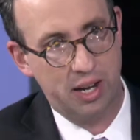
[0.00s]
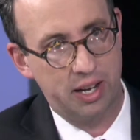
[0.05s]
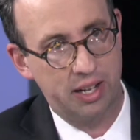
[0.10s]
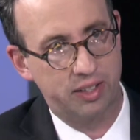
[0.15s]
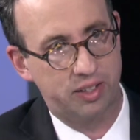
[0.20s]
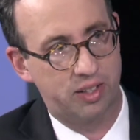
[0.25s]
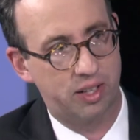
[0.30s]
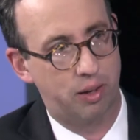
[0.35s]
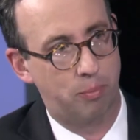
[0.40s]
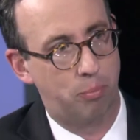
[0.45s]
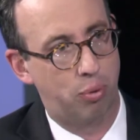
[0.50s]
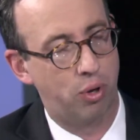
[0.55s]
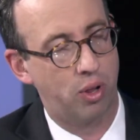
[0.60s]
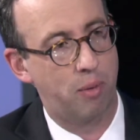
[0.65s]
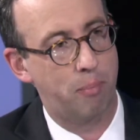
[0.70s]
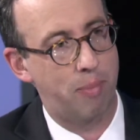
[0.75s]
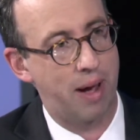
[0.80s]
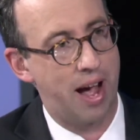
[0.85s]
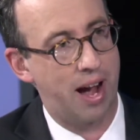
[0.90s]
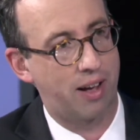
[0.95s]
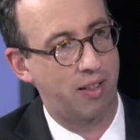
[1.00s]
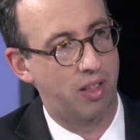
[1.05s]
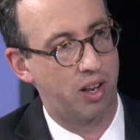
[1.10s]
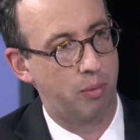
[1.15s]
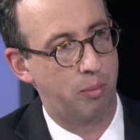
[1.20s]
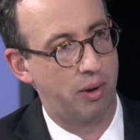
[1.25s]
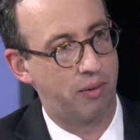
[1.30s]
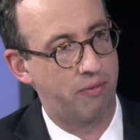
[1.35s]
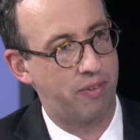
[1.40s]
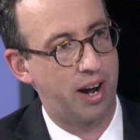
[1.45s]
needs to pull it back a
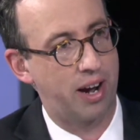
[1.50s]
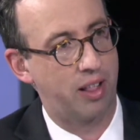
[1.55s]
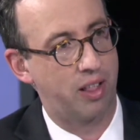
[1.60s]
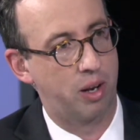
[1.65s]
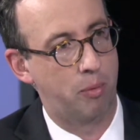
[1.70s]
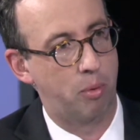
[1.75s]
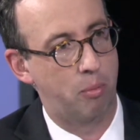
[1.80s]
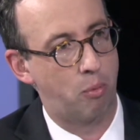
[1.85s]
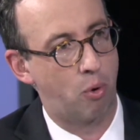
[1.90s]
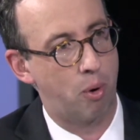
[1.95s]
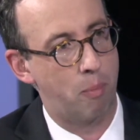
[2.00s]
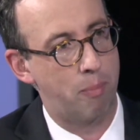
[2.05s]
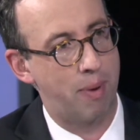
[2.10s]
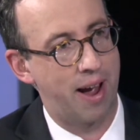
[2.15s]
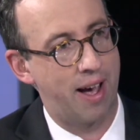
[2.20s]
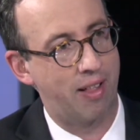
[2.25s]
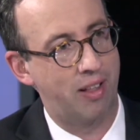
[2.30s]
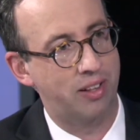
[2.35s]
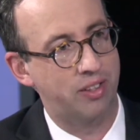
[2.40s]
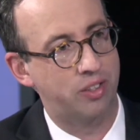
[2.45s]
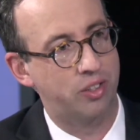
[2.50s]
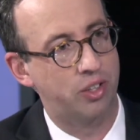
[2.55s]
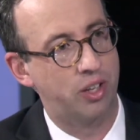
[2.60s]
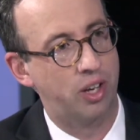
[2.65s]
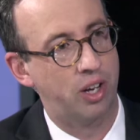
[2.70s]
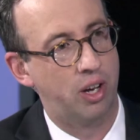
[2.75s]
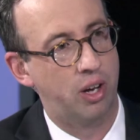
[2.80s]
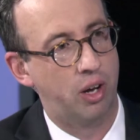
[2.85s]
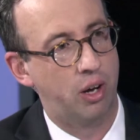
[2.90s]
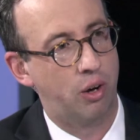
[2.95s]
little bit, find a little bit more balance.
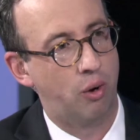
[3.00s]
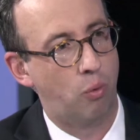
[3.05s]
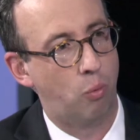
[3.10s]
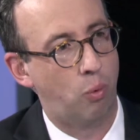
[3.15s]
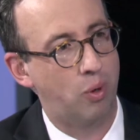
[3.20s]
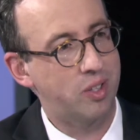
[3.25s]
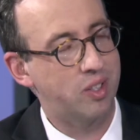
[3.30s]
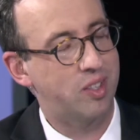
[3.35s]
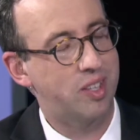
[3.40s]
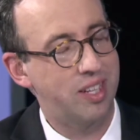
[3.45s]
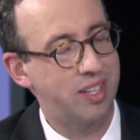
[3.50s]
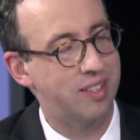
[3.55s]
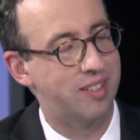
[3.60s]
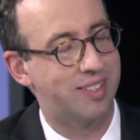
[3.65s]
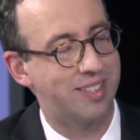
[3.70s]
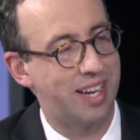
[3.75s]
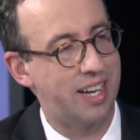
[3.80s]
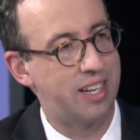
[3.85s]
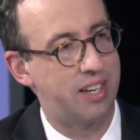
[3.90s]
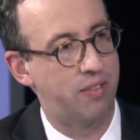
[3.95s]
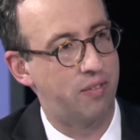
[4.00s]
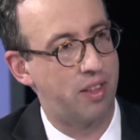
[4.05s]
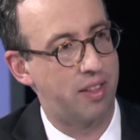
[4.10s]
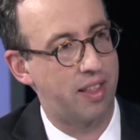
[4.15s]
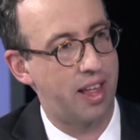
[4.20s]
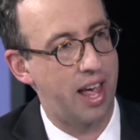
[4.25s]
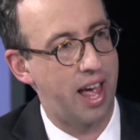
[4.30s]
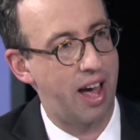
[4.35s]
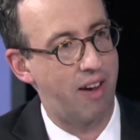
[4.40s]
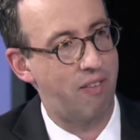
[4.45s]
What's the incentive that
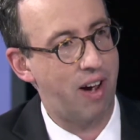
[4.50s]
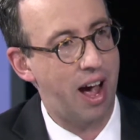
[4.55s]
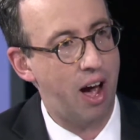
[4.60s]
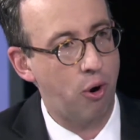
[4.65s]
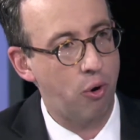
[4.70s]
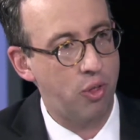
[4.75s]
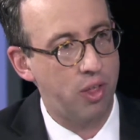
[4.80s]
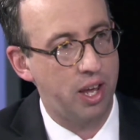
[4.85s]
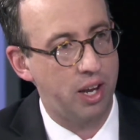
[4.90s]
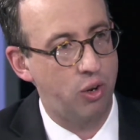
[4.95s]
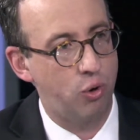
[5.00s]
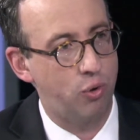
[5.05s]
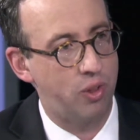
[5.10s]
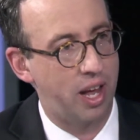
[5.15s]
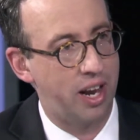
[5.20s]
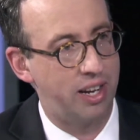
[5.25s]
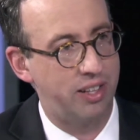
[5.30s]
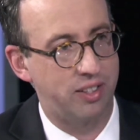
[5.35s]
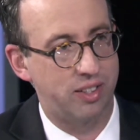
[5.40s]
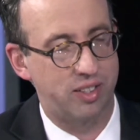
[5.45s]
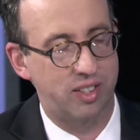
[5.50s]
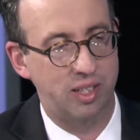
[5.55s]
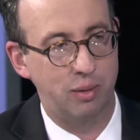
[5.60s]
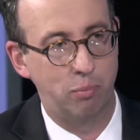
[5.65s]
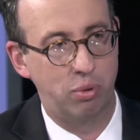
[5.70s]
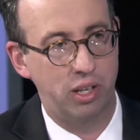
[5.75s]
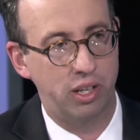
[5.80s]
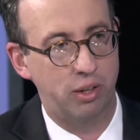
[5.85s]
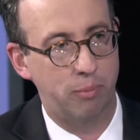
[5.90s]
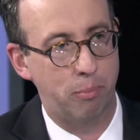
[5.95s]
they have? How do they do that? Is it
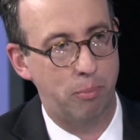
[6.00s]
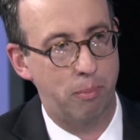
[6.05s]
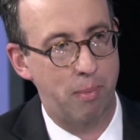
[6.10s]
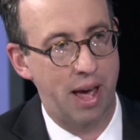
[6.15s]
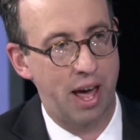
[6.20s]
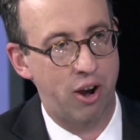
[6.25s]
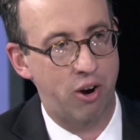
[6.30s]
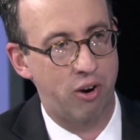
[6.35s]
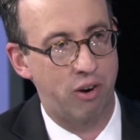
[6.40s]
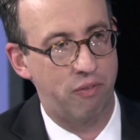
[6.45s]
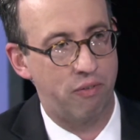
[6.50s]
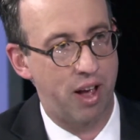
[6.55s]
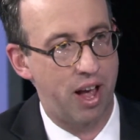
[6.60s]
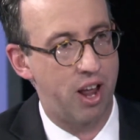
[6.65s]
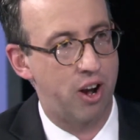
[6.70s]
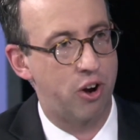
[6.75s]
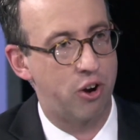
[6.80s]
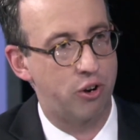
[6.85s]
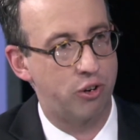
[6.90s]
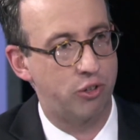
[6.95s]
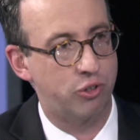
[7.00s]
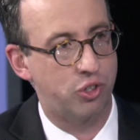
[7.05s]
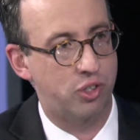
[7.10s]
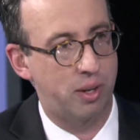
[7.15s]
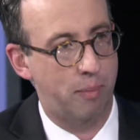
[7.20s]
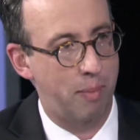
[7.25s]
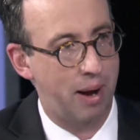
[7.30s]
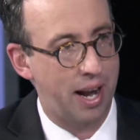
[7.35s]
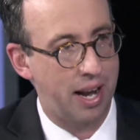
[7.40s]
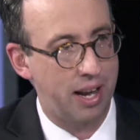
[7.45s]
simply a matter of editors
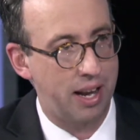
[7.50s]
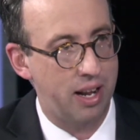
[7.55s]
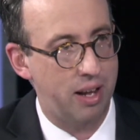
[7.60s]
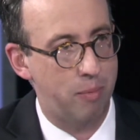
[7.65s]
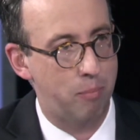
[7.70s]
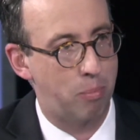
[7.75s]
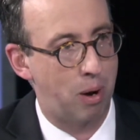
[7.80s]
demanding it,